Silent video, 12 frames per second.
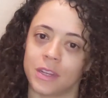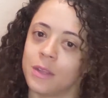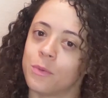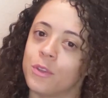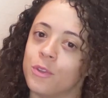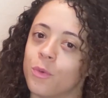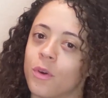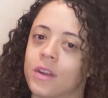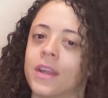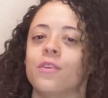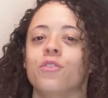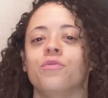when you walk
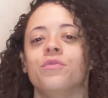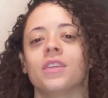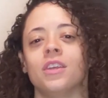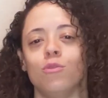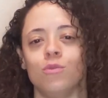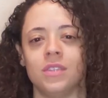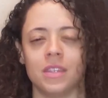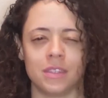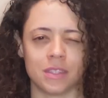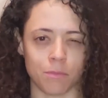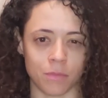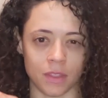out. You feel like you did
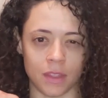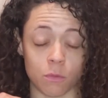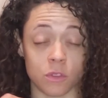something that was